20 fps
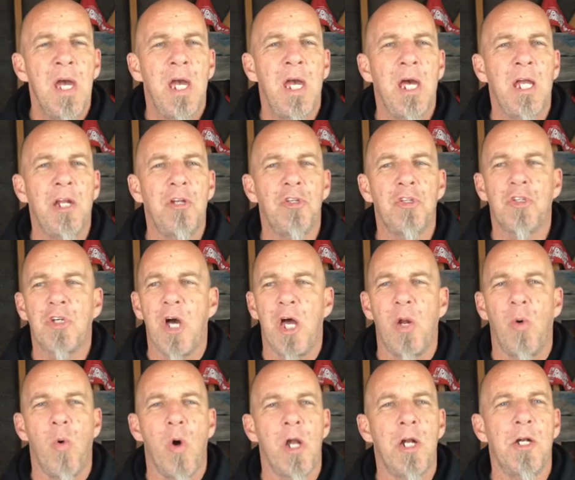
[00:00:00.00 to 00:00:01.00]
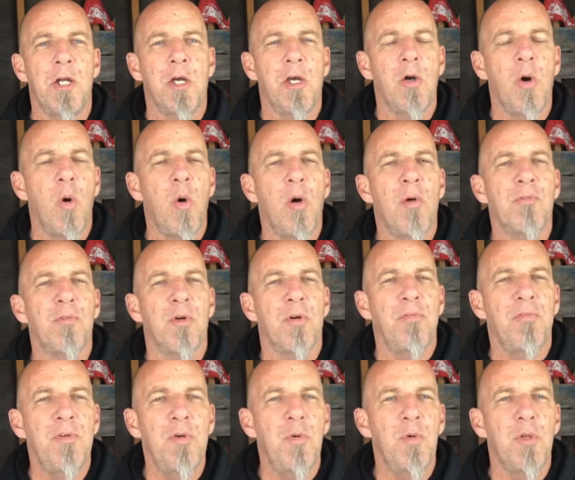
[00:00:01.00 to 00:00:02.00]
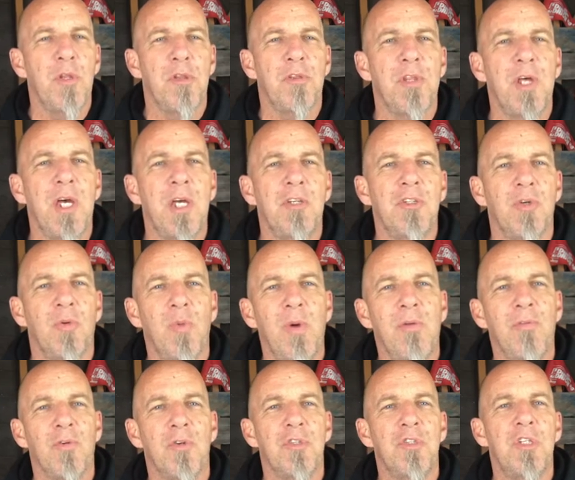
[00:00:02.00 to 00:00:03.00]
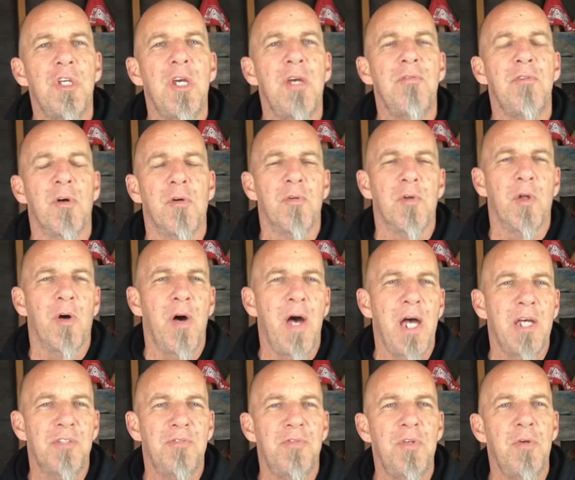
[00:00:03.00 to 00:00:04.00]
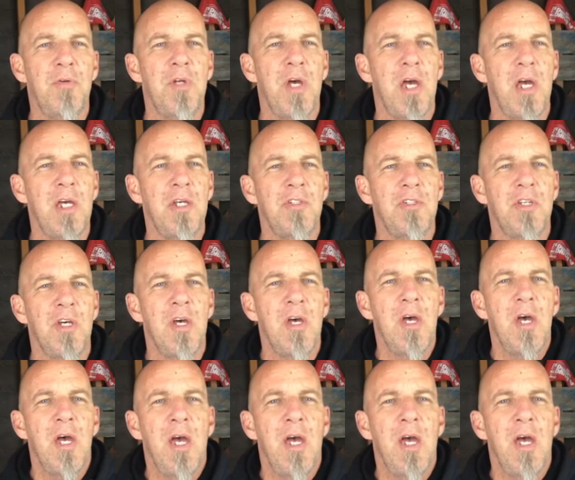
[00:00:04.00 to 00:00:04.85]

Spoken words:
And I just kind of wanted to go over a few of the things that we've received over the last few days